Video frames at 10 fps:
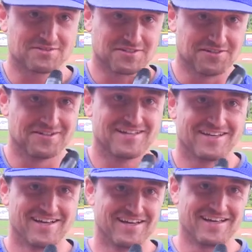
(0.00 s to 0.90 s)
So,
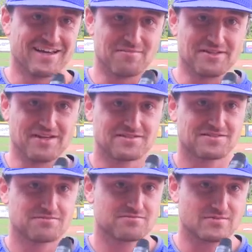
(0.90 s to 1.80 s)
I mean,
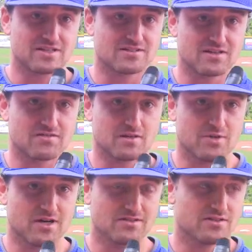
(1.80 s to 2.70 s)
that's definitely
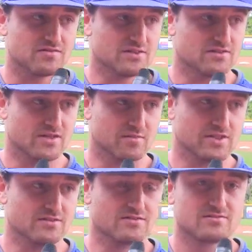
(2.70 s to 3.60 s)
positive. And, I
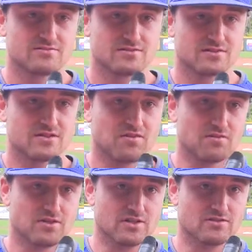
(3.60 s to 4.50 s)
mean, I've
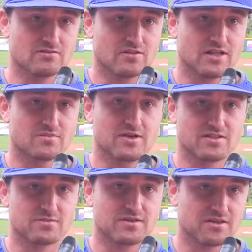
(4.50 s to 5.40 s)
really liked my
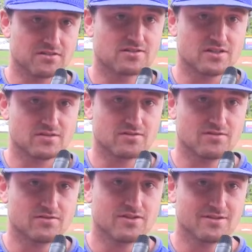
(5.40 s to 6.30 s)
experience here
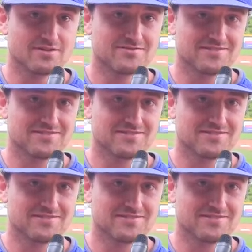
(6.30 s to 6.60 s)
so far.